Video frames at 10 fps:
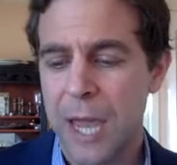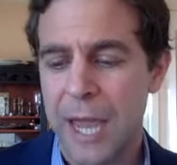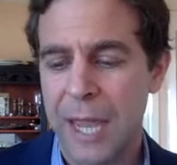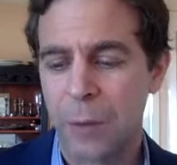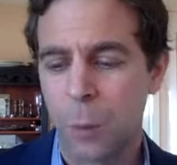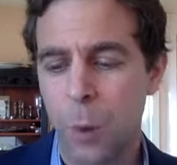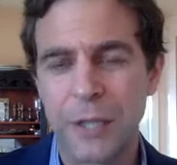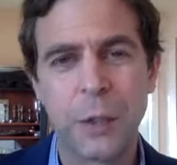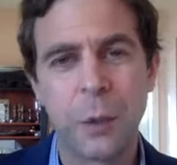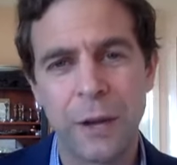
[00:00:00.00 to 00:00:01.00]
And
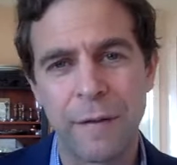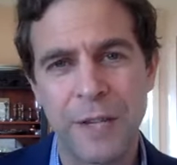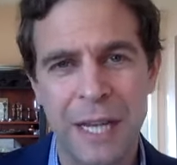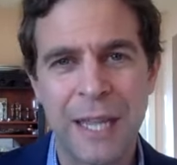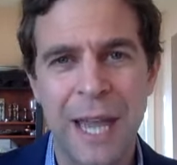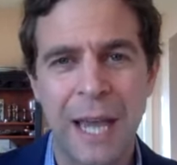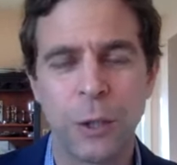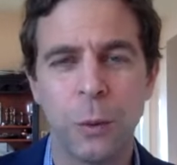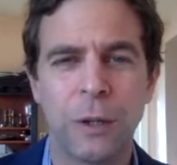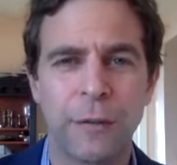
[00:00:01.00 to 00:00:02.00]
once you have done that,
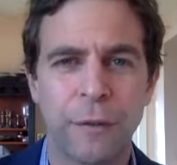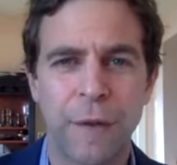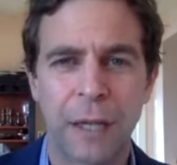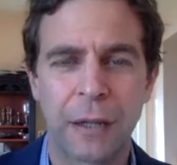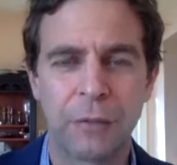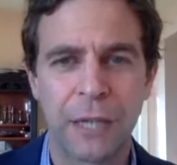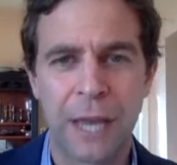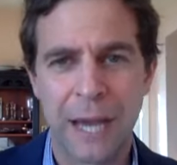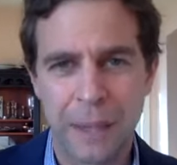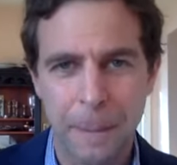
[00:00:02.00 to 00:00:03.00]
you will have effectively
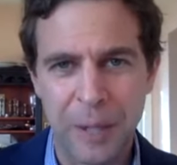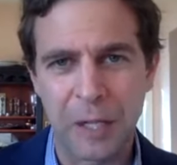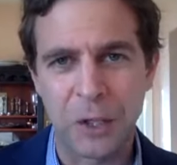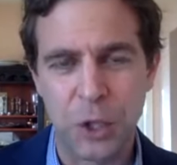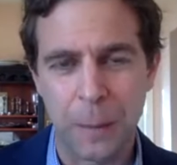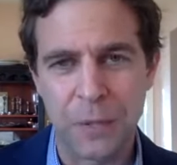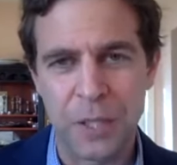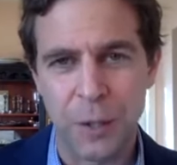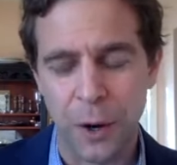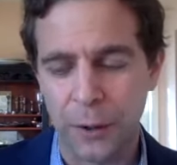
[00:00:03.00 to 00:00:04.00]
gotten a big jump
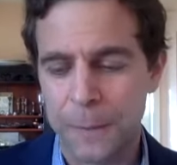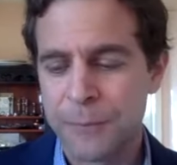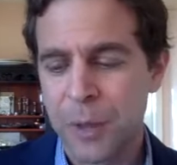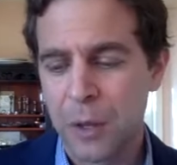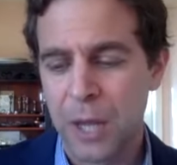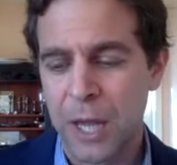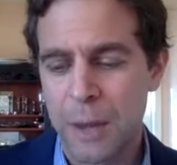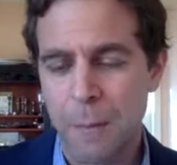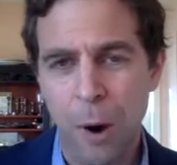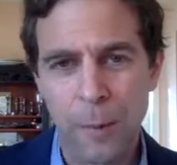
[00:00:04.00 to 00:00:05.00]
start. And
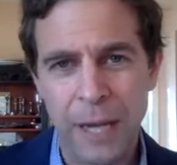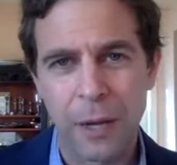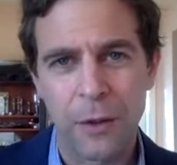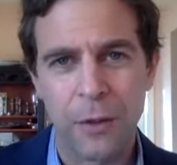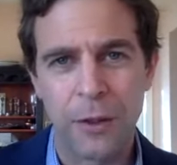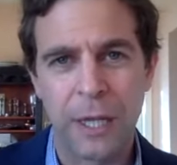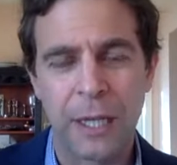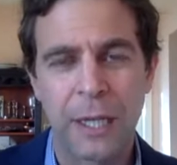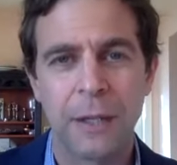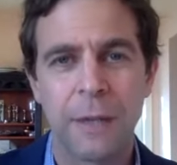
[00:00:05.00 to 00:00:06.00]
the moment
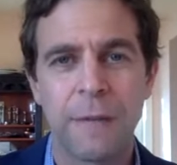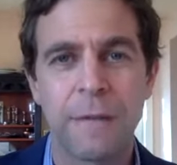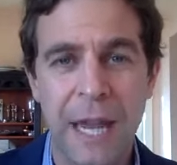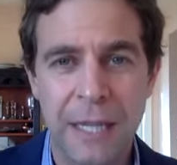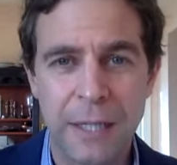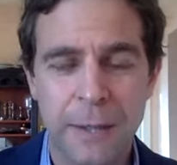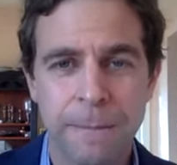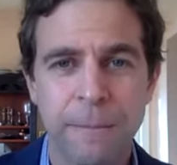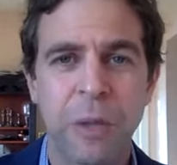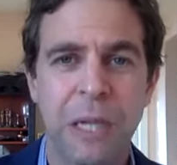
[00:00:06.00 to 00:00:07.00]
the feds
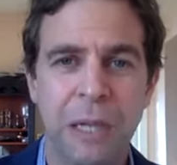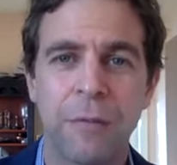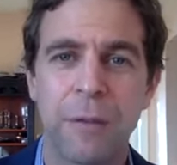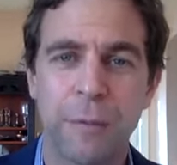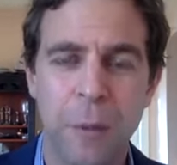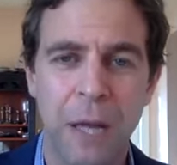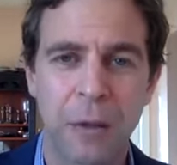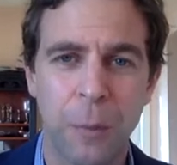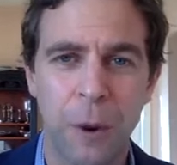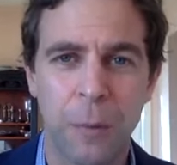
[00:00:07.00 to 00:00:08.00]
give the Vermont
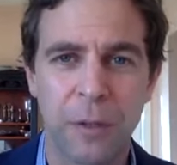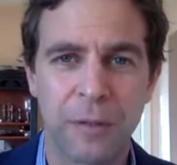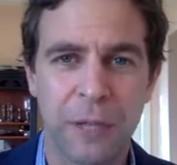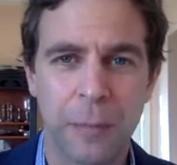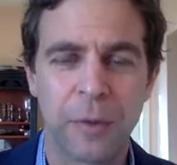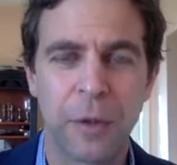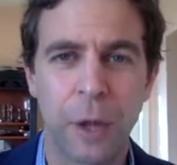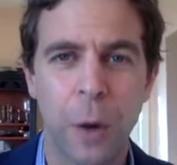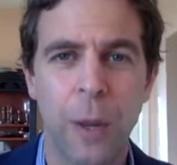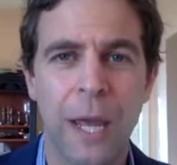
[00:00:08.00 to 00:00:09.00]
Department of Labor the
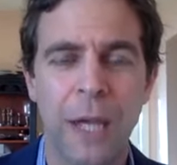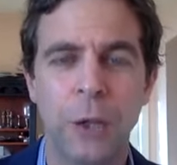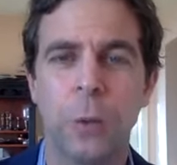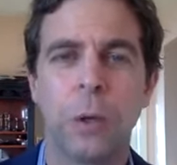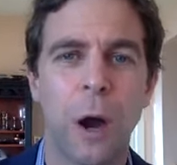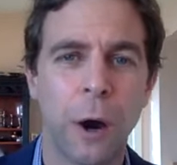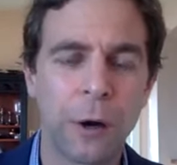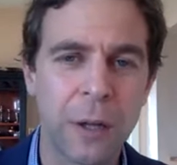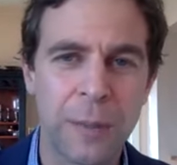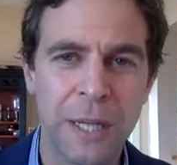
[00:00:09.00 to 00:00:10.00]
go-ahead, you will
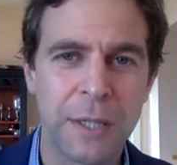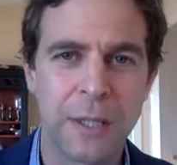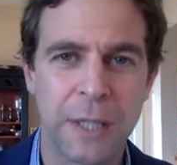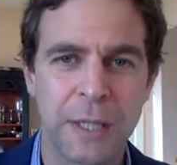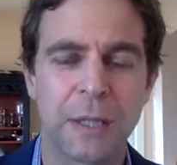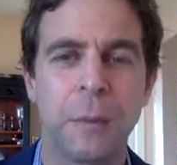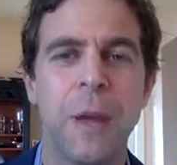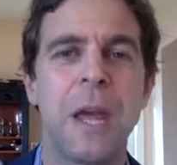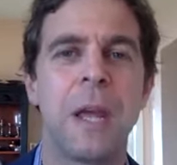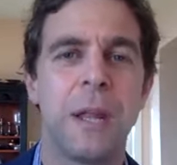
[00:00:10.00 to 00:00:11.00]
already be in the system.
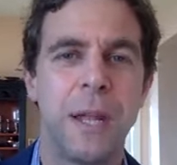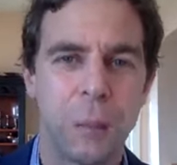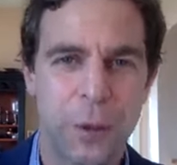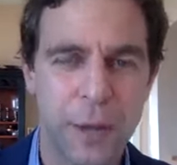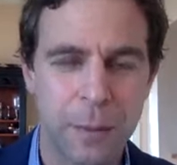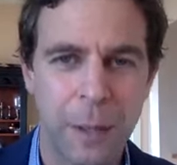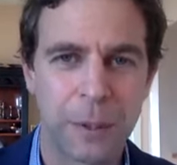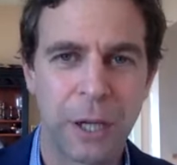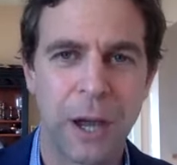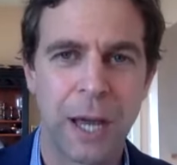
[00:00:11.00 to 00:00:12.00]
They will then be
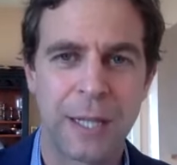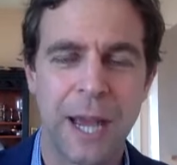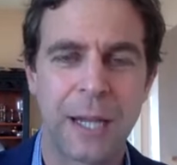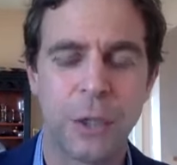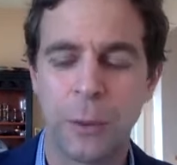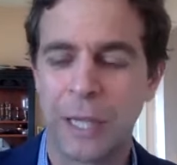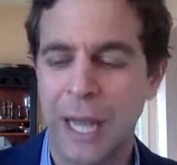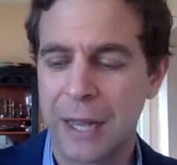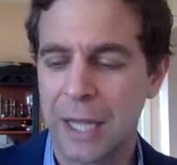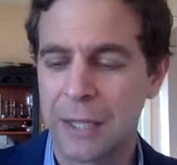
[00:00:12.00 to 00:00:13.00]
able to contact you and
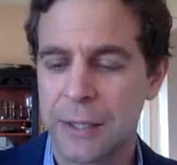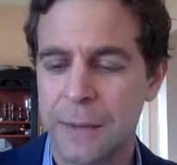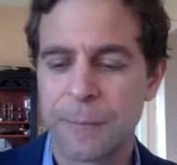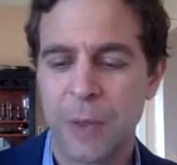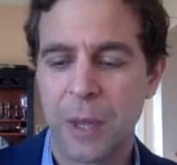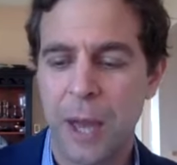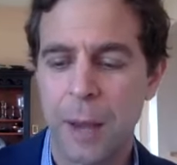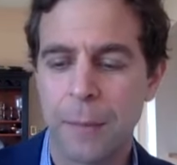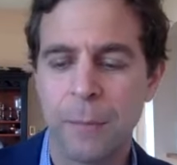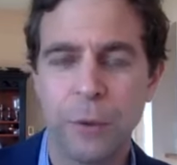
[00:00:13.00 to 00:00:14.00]
get things
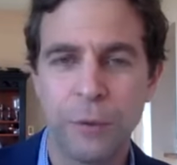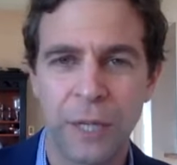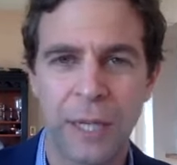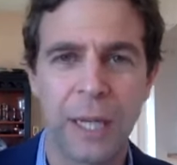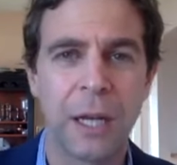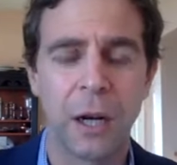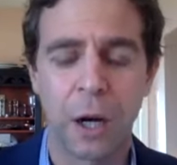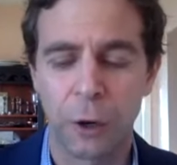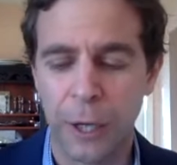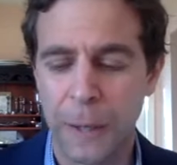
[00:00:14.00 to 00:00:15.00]
uh, moving in a
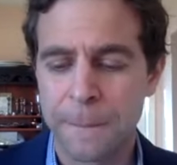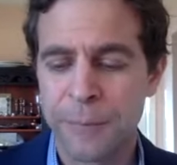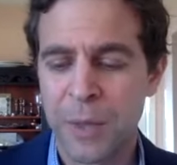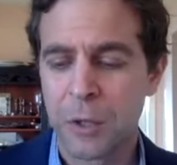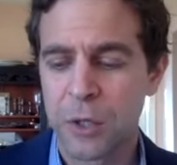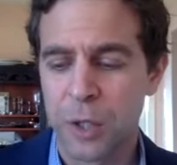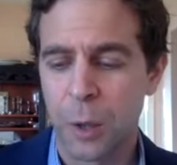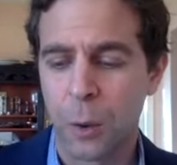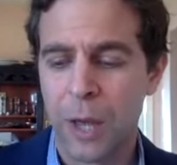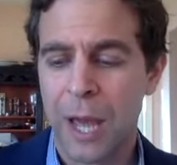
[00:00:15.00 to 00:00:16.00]
hurry.
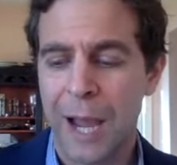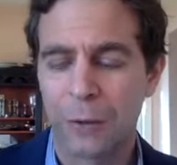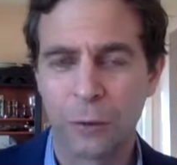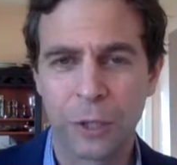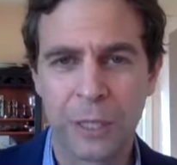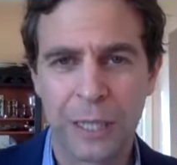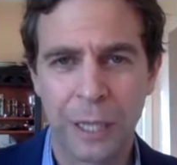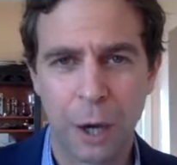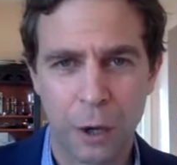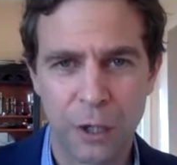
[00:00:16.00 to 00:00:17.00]
So I really
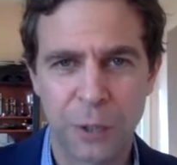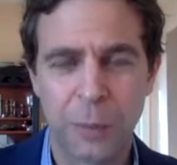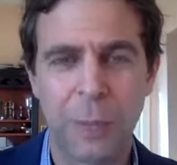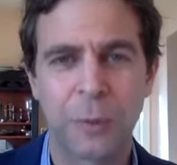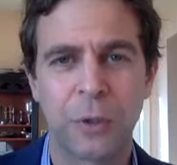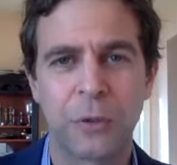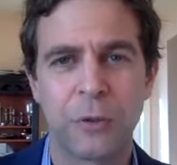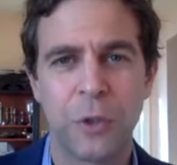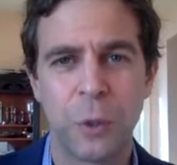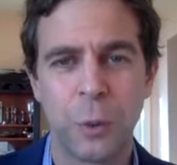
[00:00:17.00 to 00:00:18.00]
encourage people
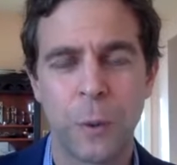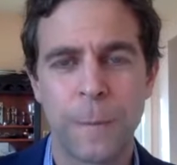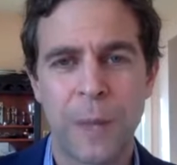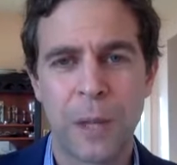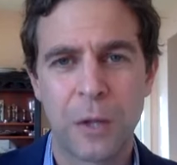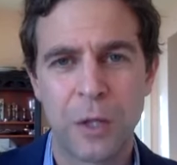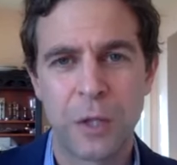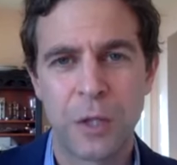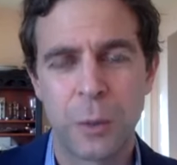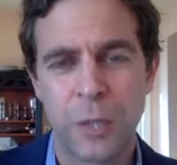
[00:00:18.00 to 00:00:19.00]
to, the
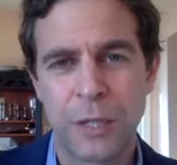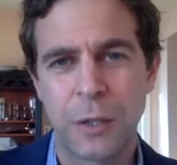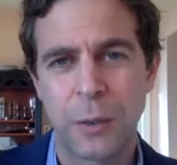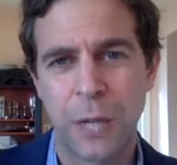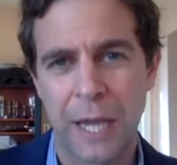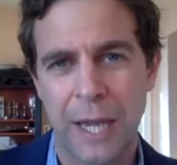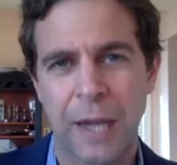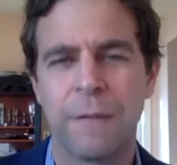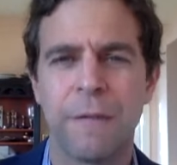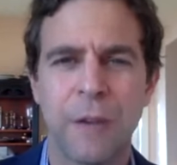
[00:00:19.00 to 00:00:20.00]
soonest you
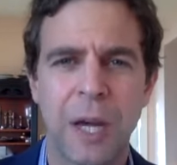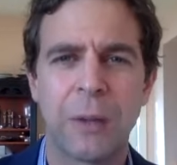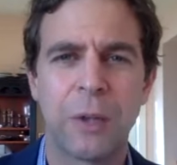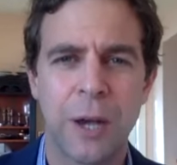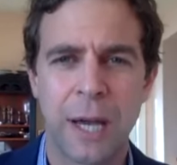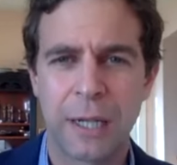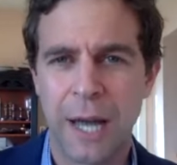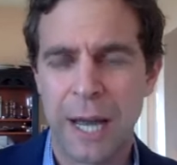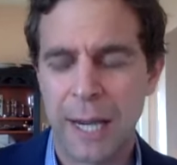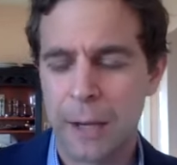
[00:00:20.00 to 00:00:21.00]
can, fill out the
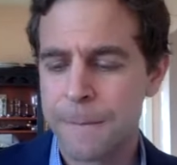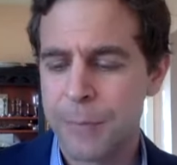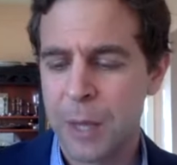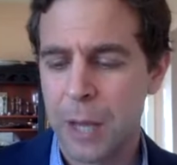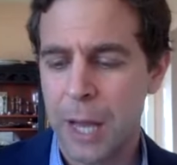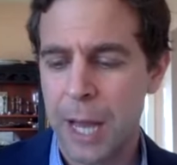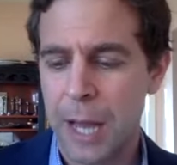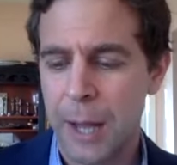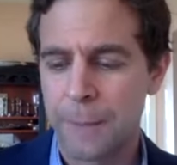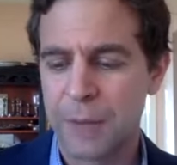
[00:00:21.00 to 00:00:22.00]
online
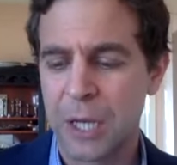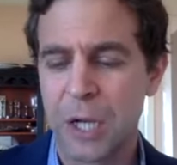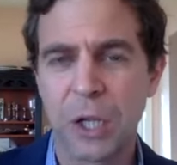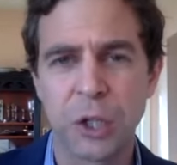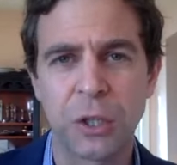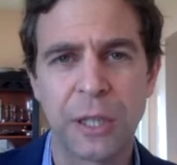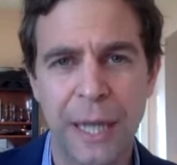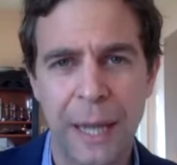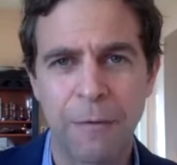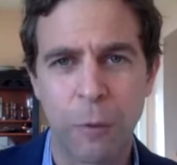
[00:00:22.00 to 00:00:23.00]
uh, initial
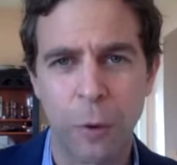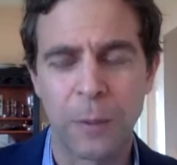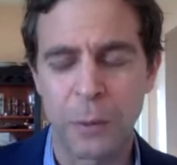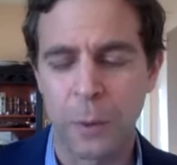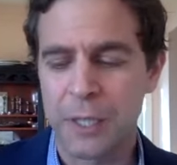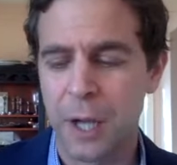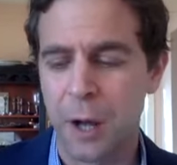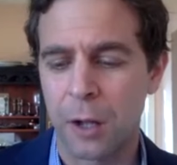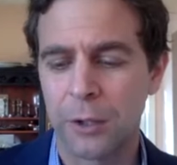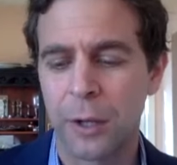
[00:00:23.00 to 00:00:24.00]
claim form is what it's
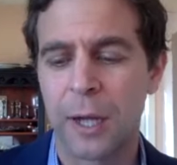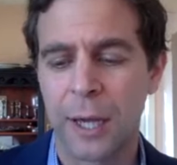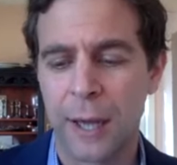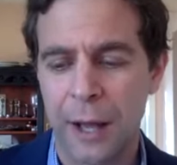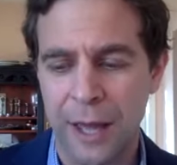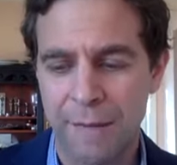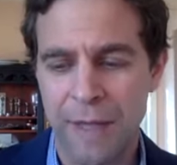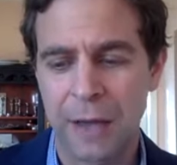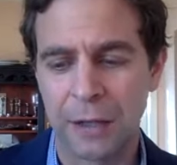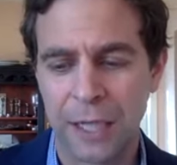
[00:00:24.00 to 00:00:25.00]
called. I'll have
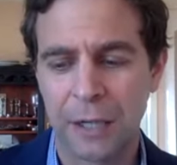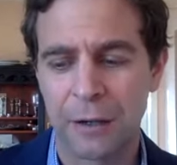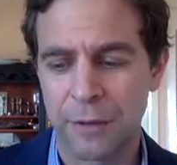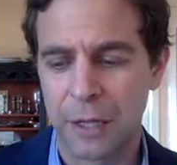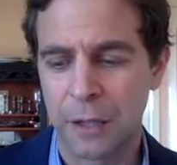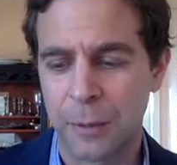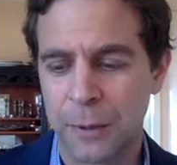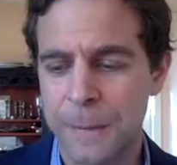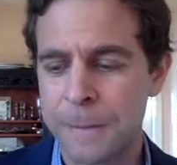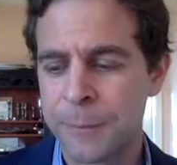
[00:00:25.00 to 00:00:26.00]
that link
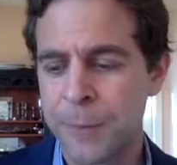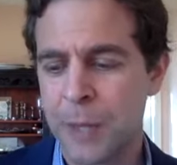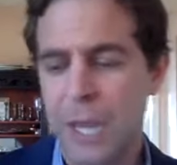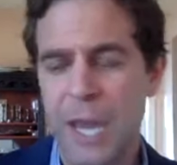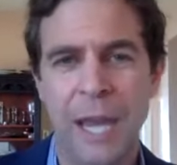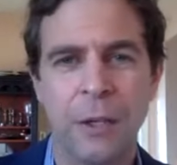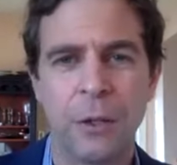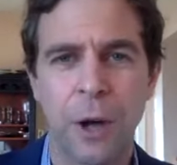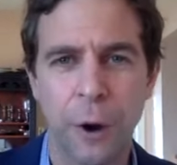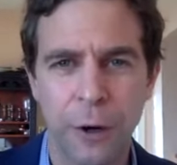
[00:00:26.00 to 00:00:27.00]
available and
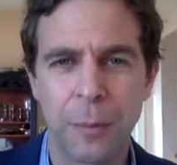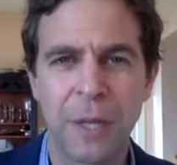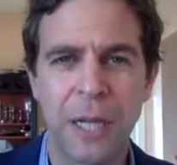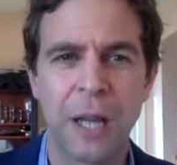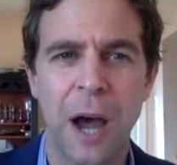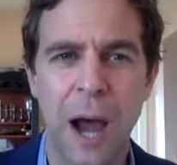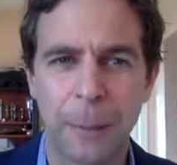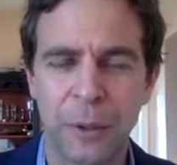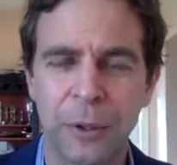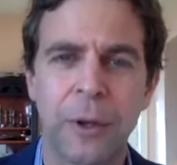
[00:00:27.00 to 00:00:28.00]
you'll already be in the
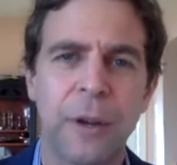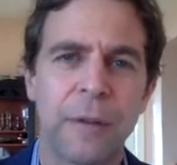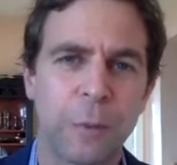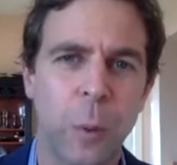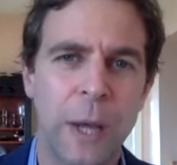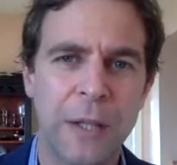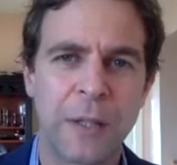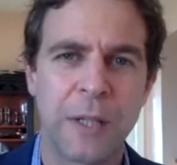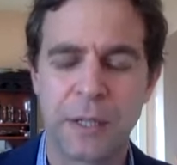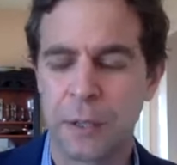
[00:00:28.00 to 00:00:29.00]
hopper for when the
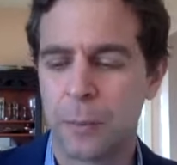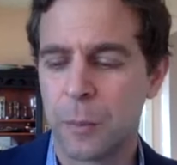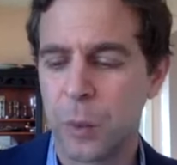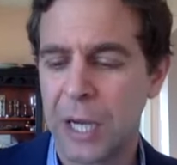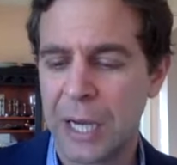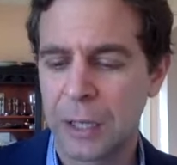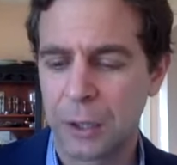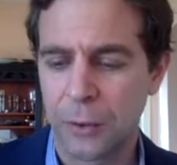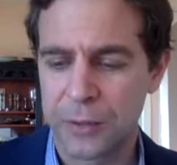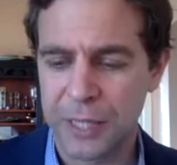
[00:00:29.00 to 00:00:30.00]
system uh,
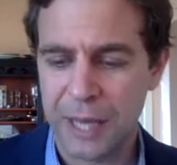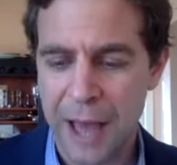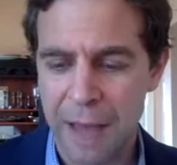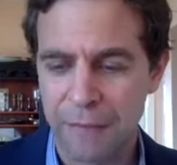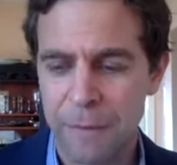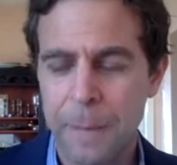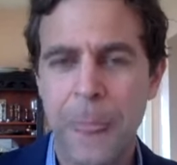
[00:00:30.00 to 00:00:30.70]
goes live.